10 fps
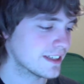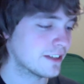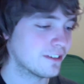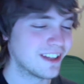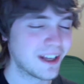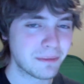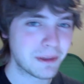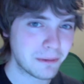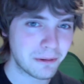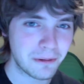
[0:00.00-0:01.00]
I know a lot of
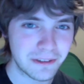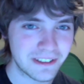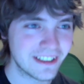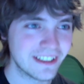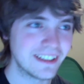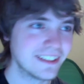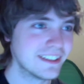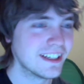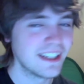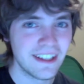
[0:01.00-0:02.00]
people will say
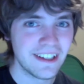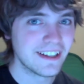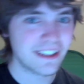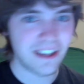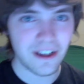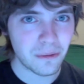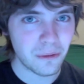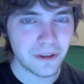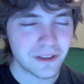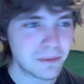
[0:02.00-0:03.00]
God of
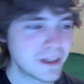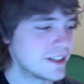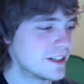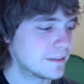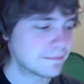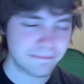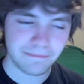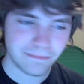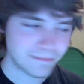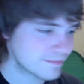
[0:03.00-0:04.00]
War is better.
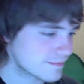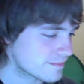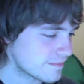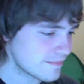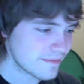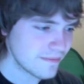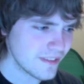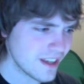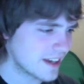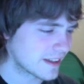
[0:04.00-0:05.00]

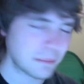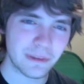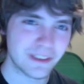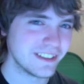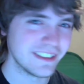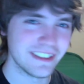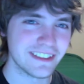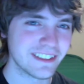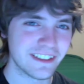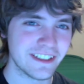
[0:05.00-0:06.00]
I completely
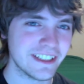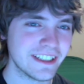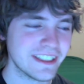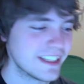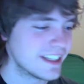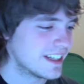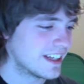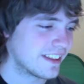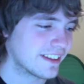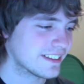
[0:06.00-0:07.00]
disagree.
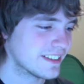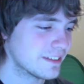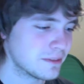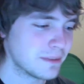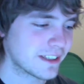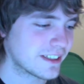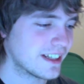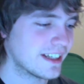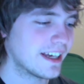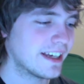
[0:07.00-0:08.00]
I think Devil May
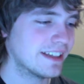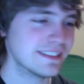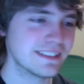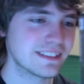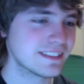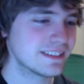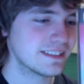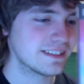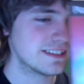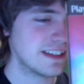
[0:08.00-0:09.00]
Cry has
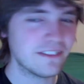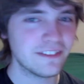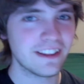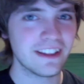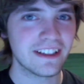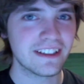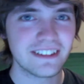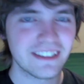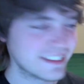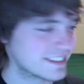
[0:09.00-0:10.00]
everything.
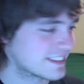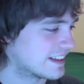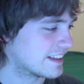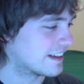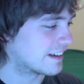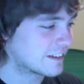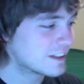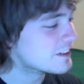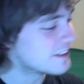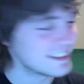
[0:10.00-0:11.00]
It's got a
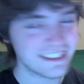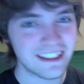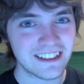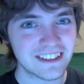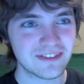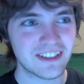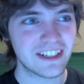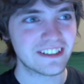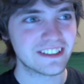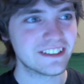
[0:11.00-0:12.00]
crazy awesome
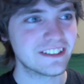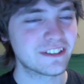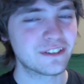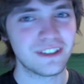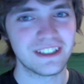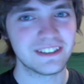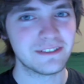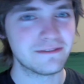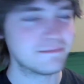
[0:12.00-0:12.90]
character, crazy